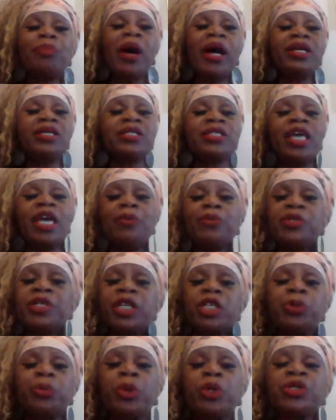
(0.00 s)
by a
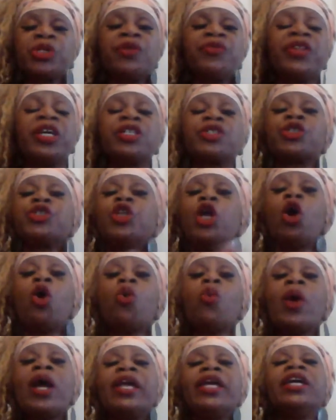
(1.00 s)
same-sex person, there's no
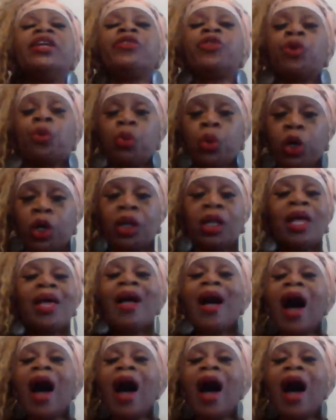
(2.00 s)
way in the world.